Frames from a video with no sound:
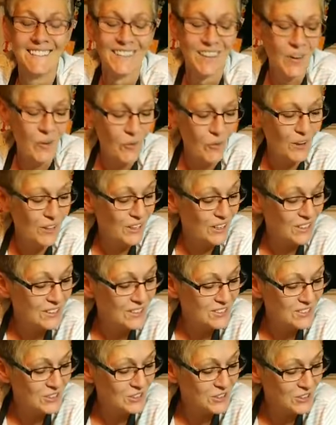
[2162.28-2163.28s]
Well, you can
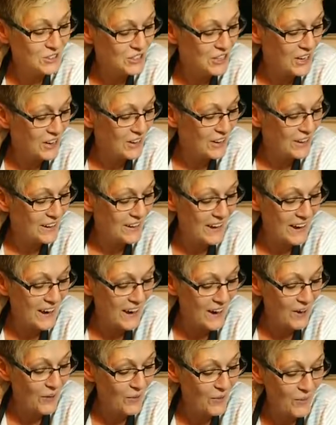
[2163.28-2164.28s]
still share it
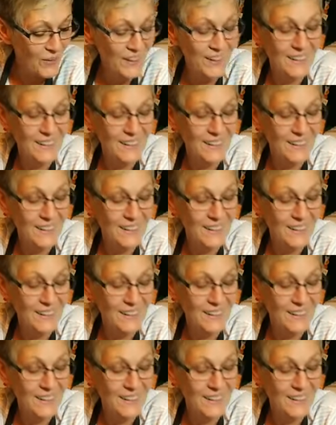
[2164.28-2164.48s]
now.